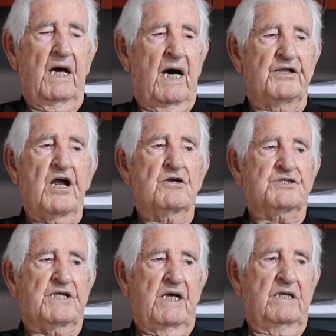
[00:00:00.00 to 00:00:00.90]
I dare
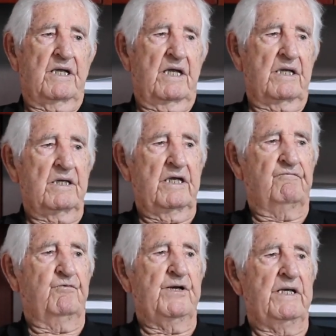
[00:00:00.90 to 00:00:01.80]
say that
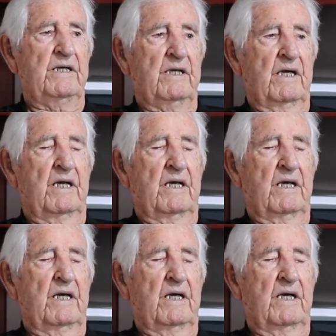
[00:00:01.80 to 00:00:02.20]
if we